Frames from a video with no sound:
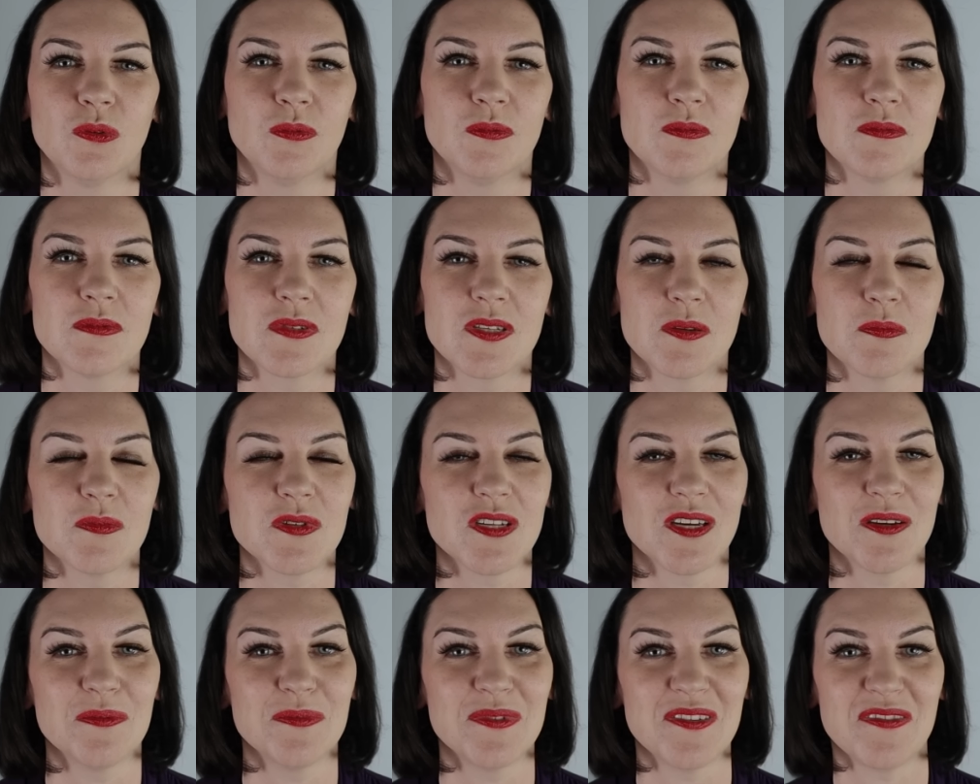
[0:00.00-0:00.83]

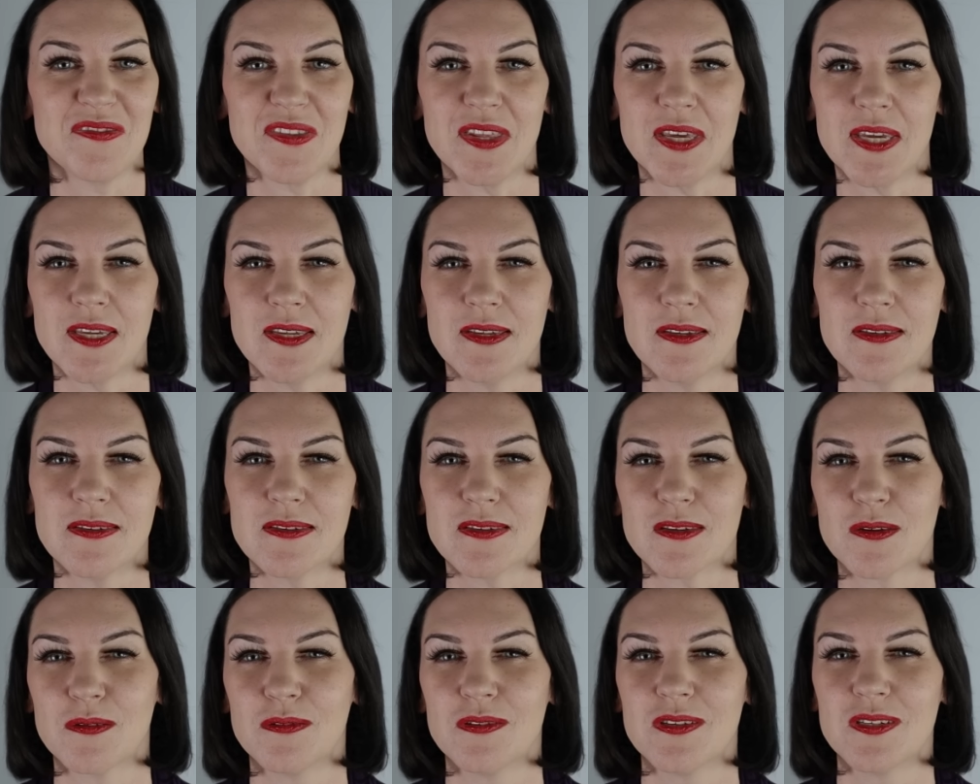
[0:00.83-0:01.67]
Sometimes if there is
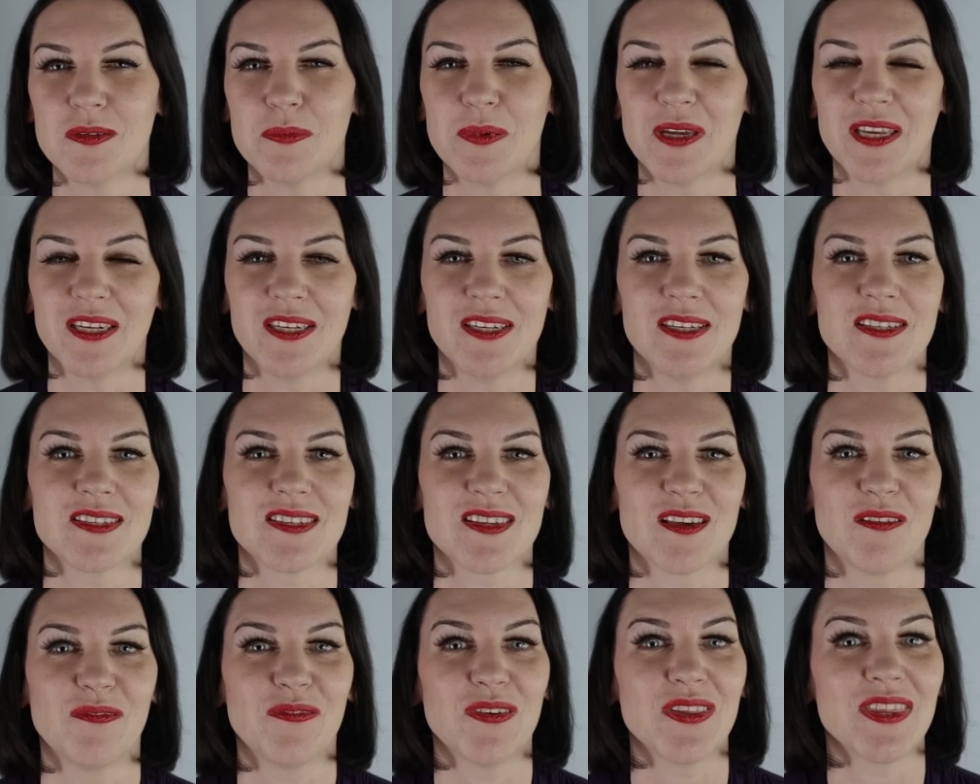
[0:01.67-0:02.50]
going to be any
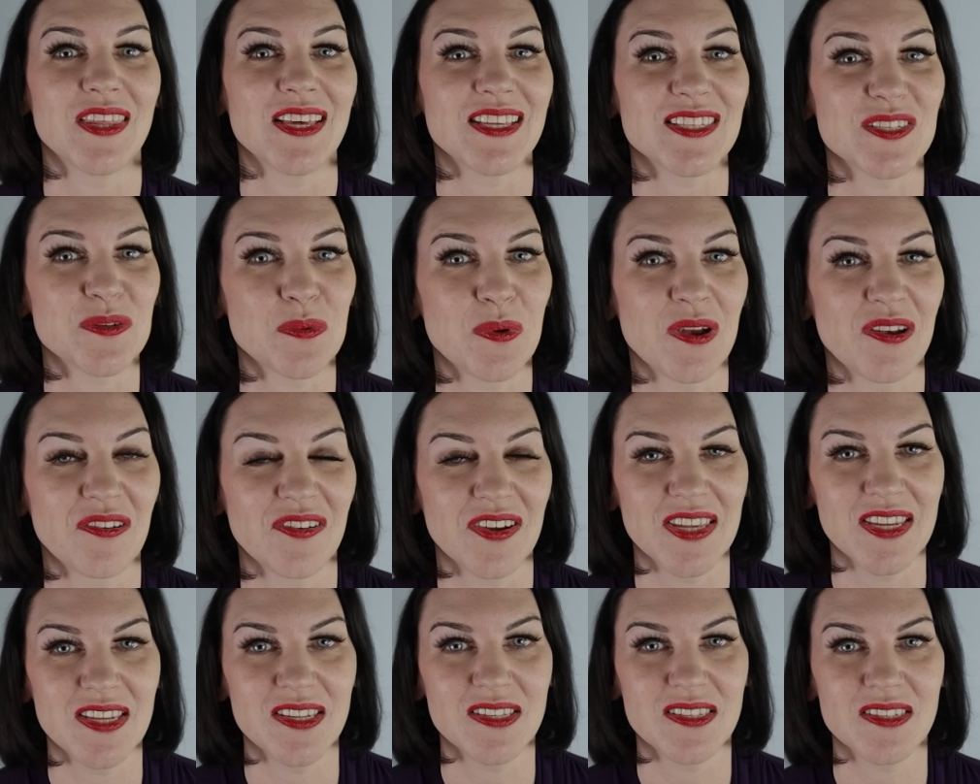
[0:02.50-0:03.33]
discomfort, that's where it
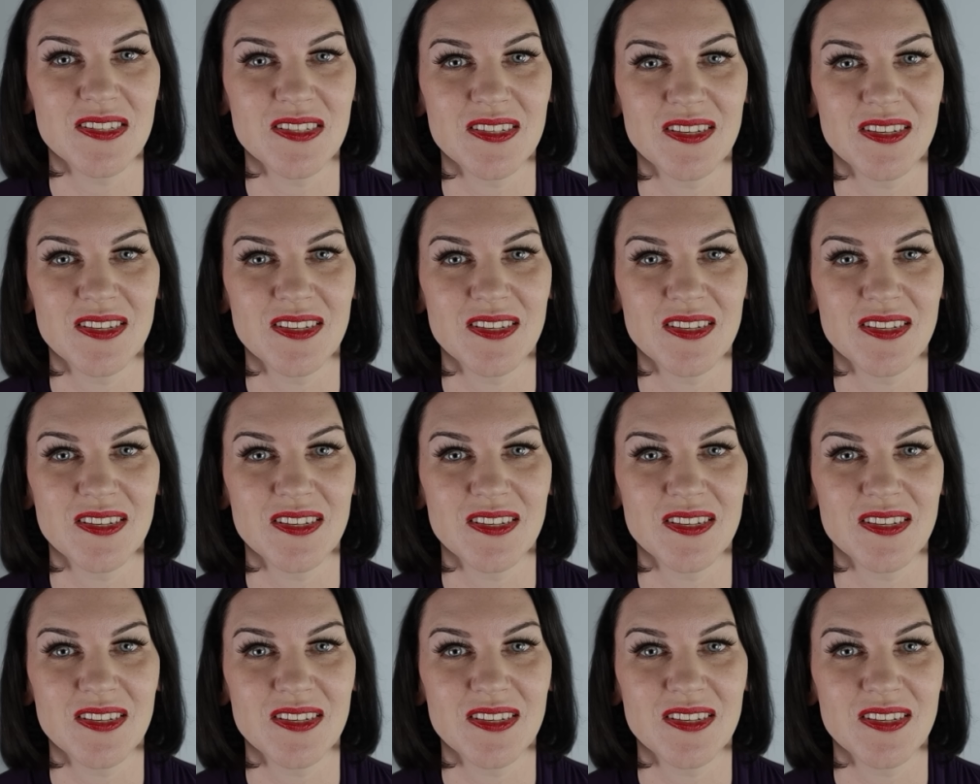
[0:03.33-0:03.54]
is.